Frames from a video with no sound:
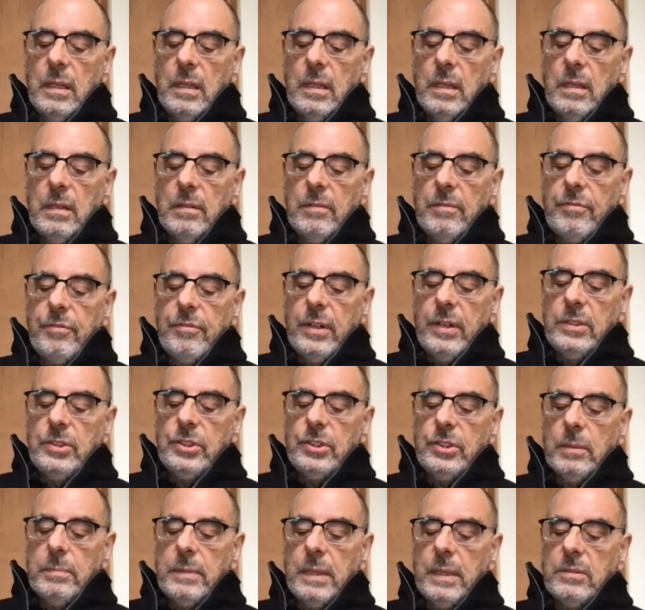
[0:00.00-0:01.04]
In
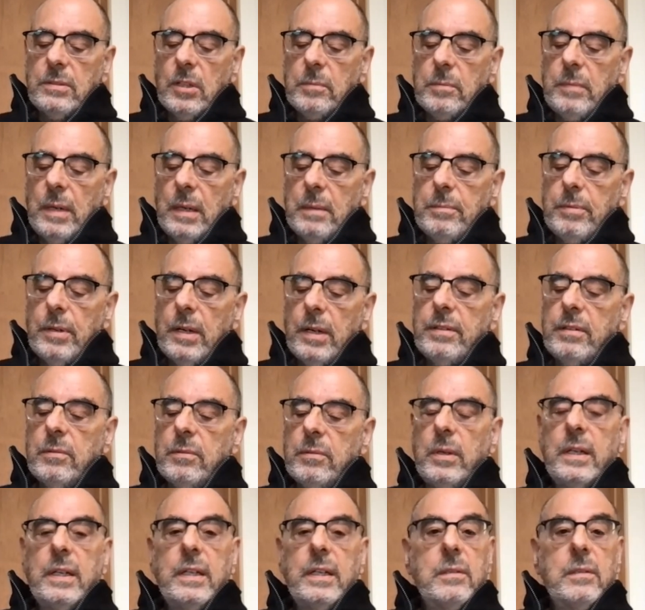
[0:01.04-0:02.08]
friendship that took my breath
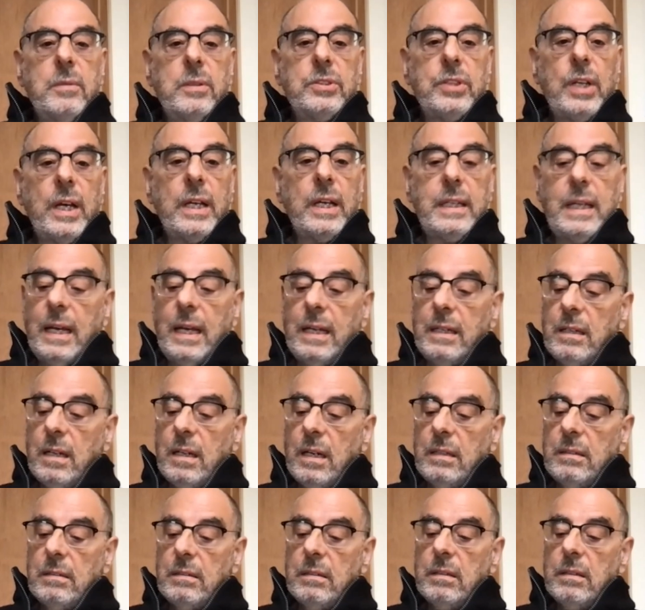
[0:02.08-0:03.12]
away, in which I
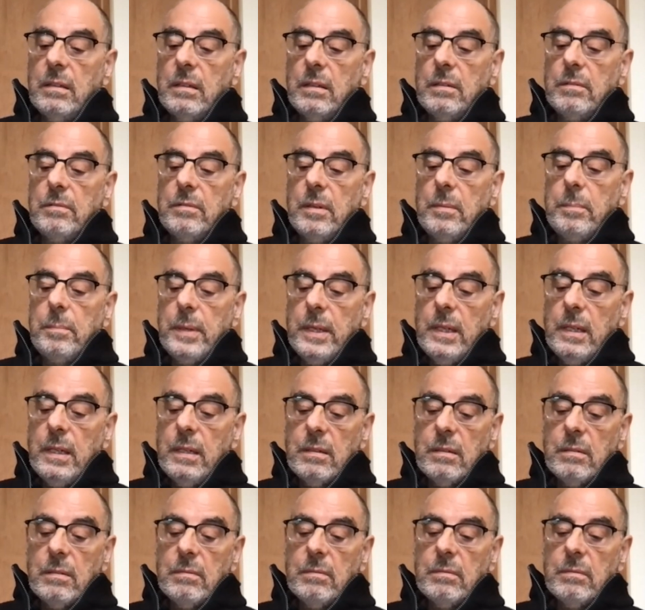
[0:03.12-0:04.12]
cannot repeat